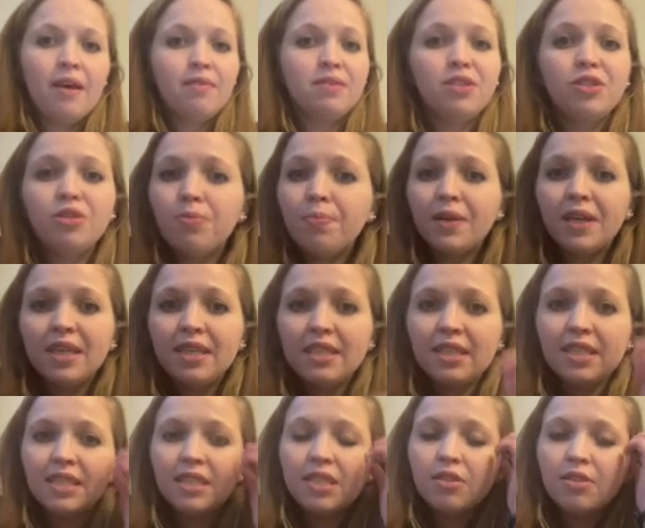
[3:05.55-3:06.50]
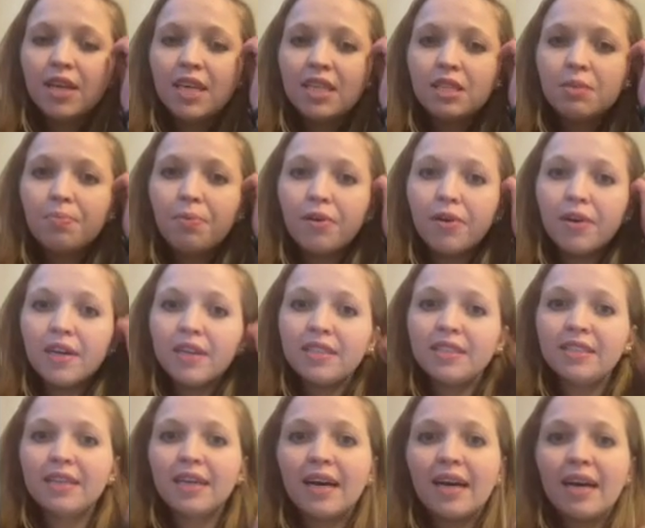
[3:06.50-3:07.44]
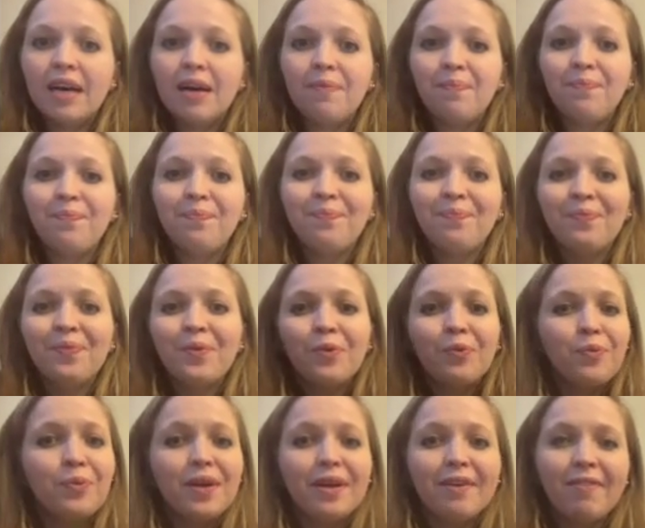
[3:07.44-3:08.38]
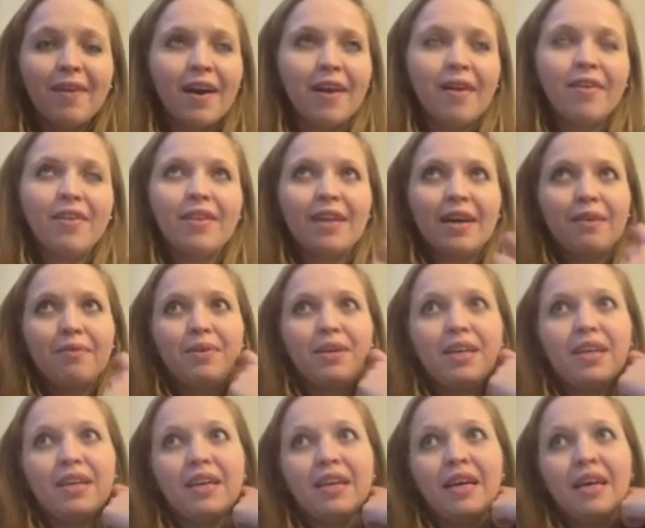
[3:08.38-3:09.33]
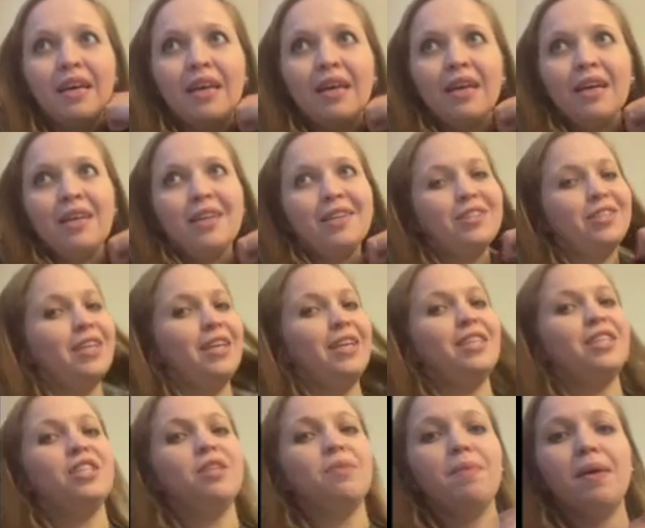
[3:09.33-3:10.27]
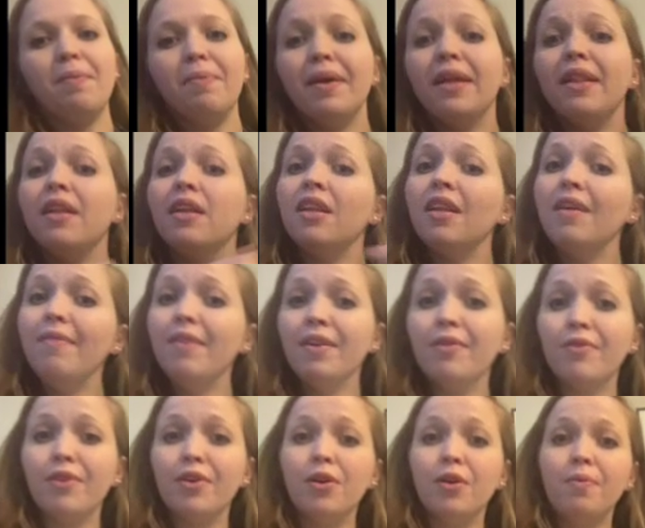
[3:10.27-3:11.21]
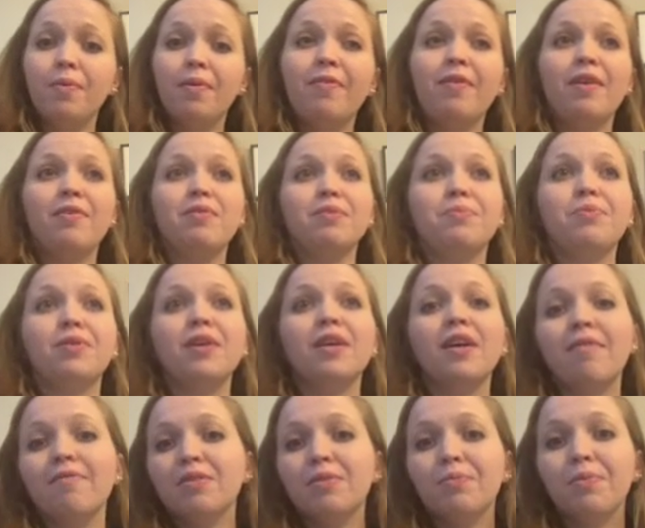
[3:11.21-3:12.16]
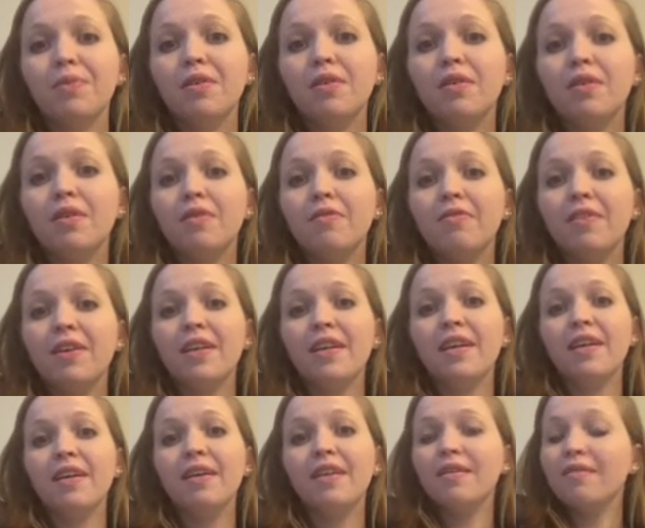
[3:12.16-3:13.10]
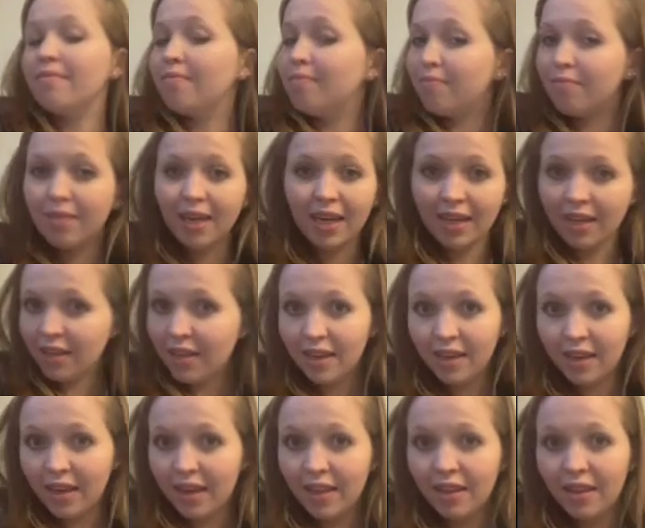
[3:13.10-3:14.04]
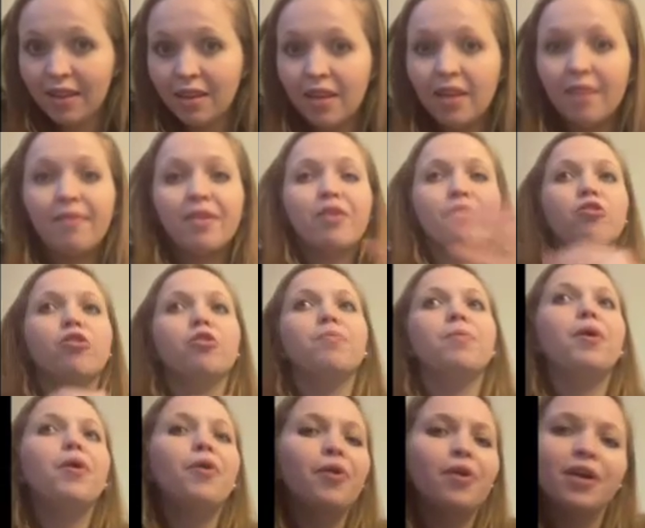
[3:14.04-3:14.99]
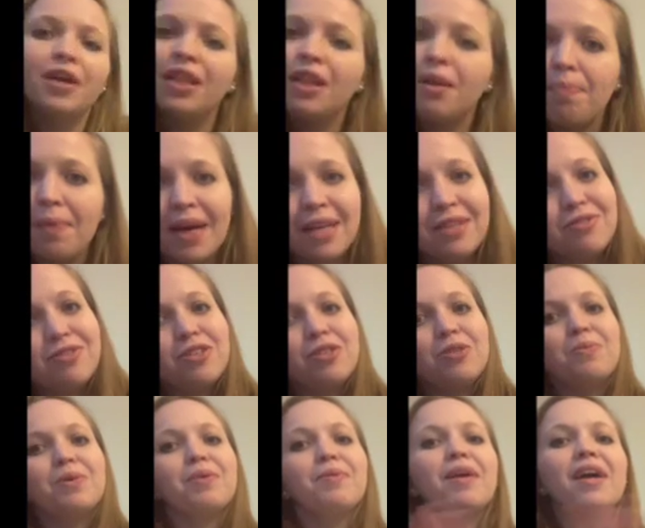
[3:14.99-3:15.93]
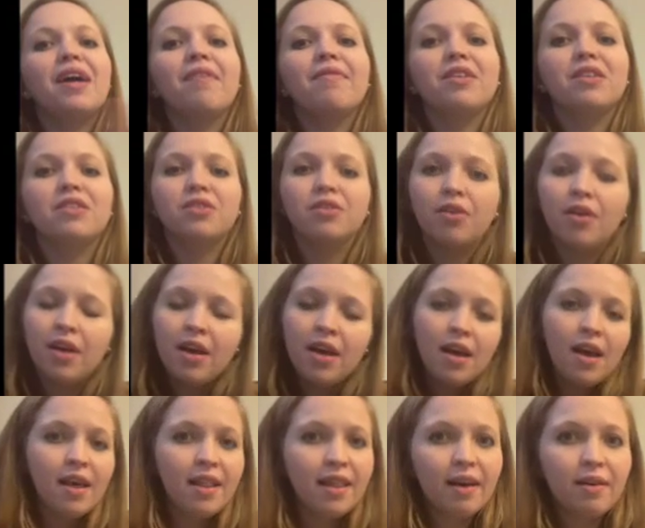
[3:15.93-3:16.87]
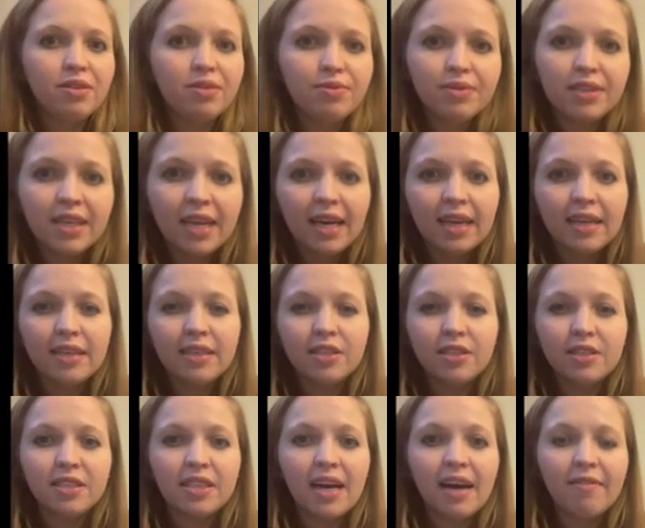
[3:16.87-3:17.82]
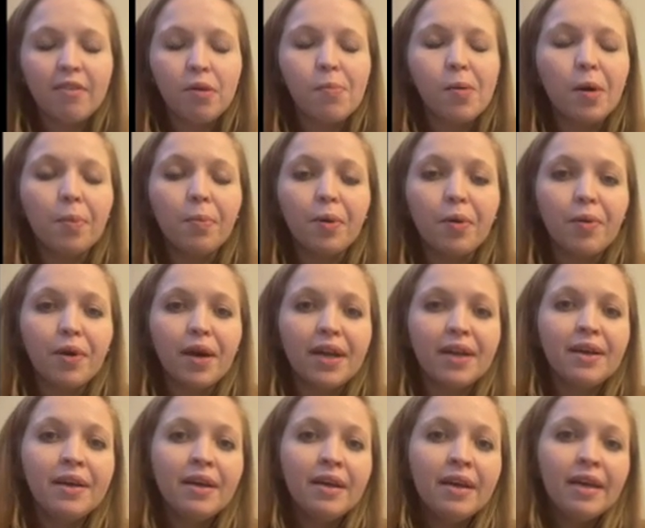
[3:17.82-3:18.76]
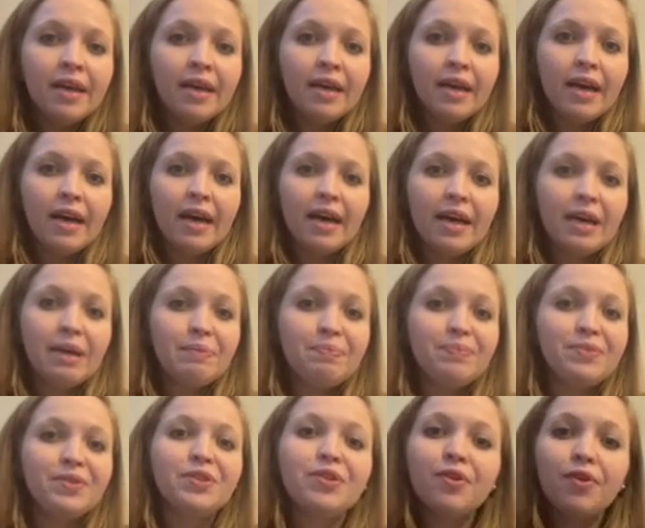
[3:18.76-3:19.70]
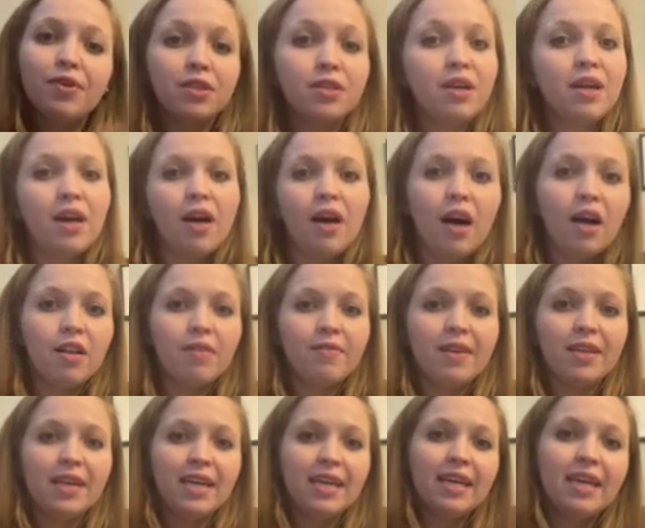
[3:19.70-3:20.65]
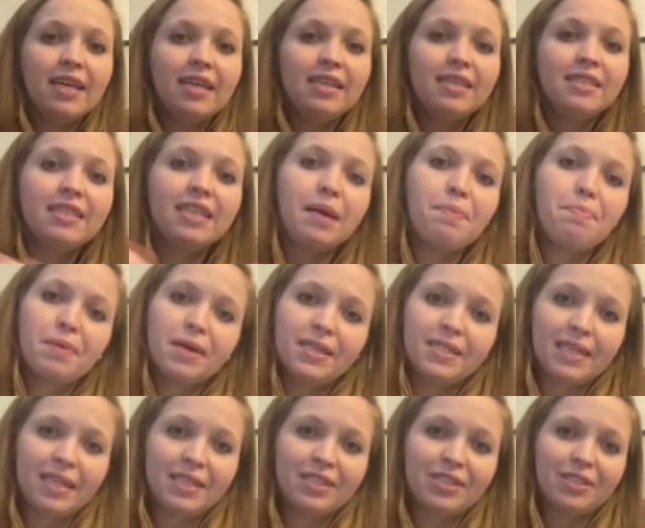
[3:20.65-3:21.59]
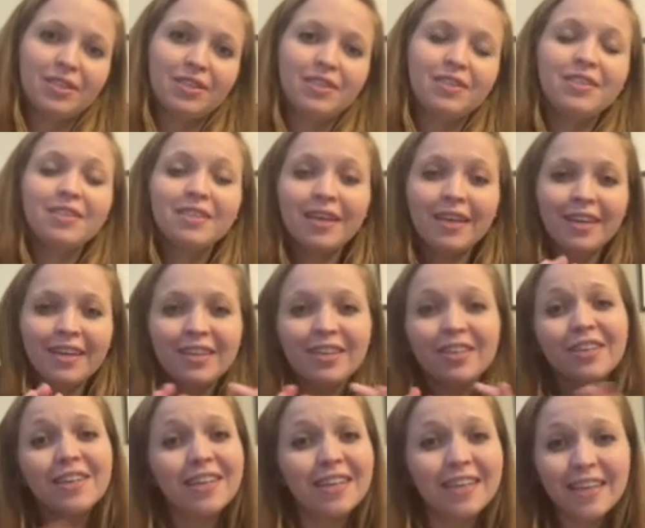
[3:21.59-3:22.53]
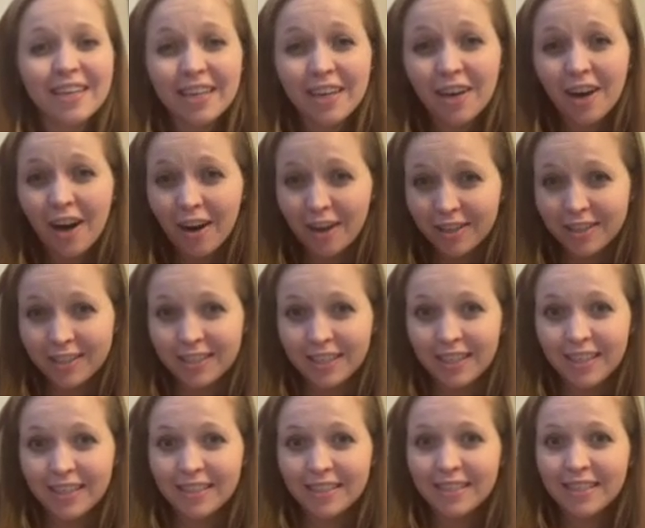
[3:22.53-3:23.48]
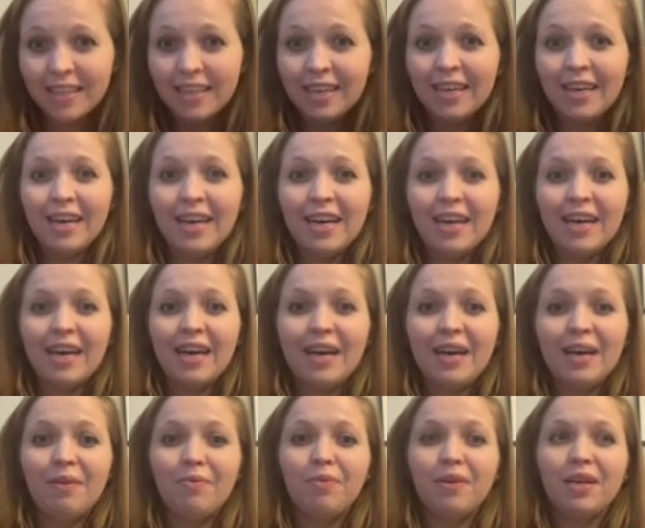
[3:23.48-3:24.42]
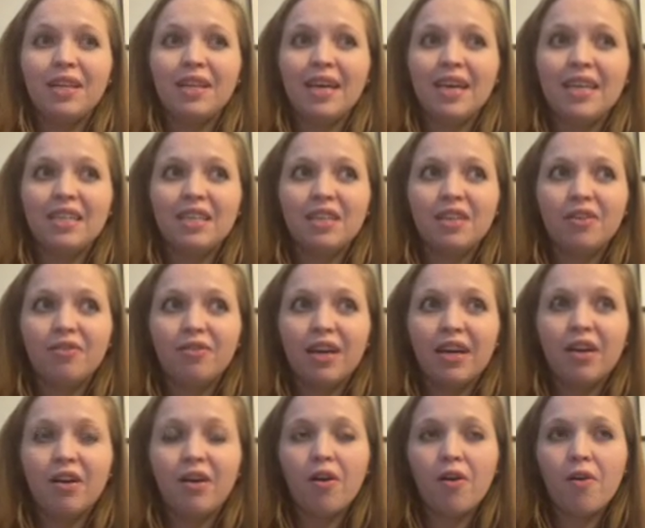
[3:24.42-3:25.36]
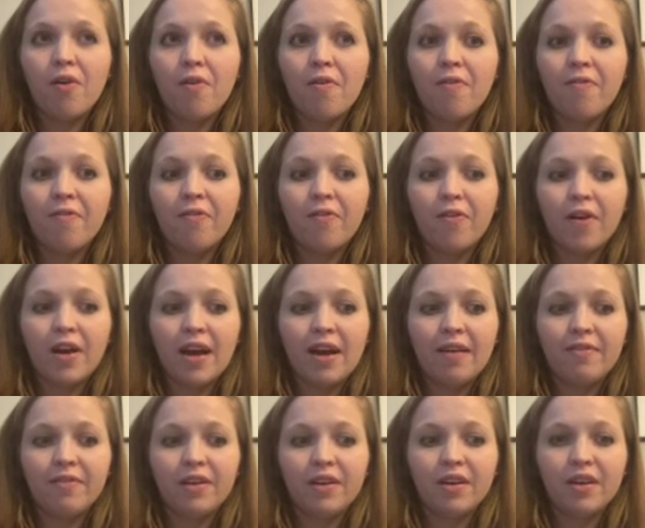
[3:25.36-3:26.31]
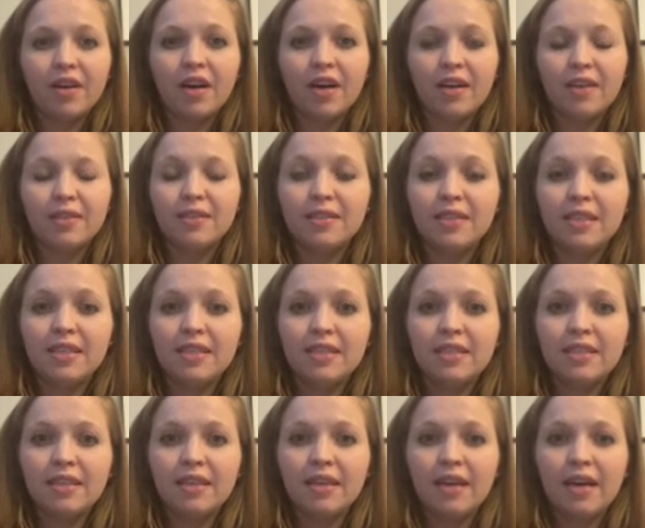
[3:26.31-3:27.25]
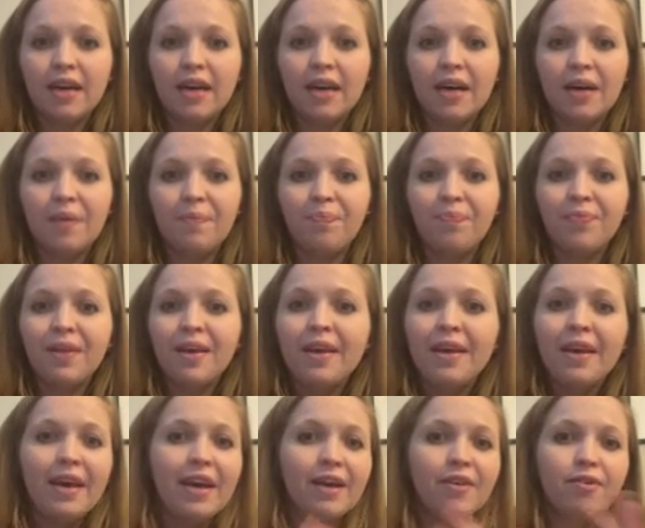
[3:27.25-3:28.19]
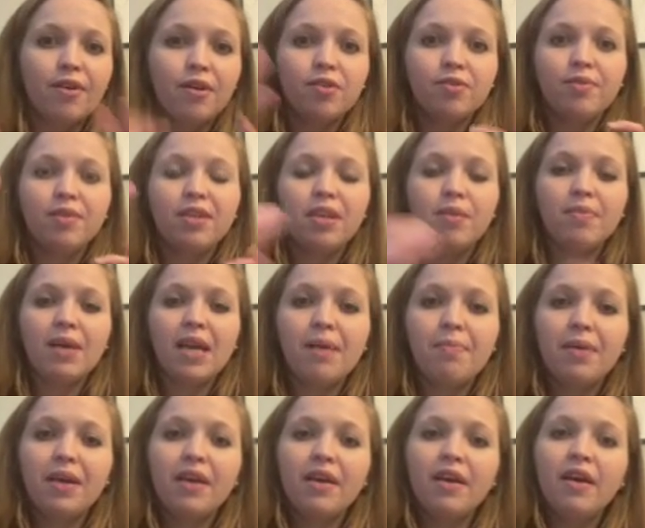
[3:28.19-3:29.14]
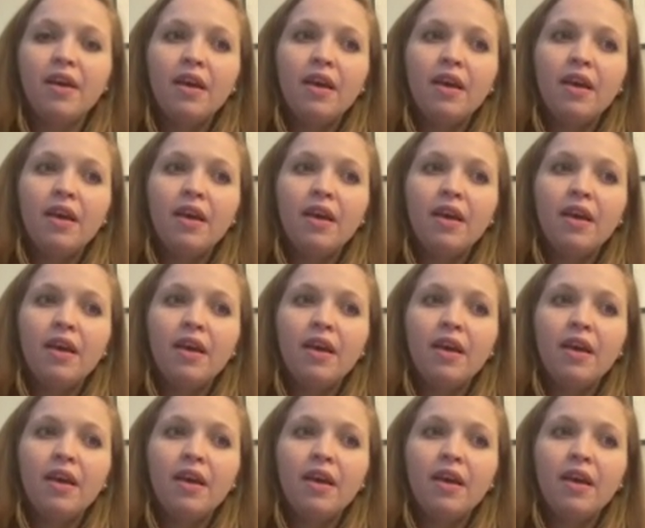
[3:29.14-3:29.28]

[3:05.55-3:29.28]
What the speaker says: was super easy to transport. We found that we changed the baby in the living room if I was more comfortable feeding nightly in the living room or in the bedroom or wherever. So that was really handy just to have a mobile one. So those are all of our like diaper essentials. You're going to need a car seat. We liked the Graco Forever car seat. It grows with your baby.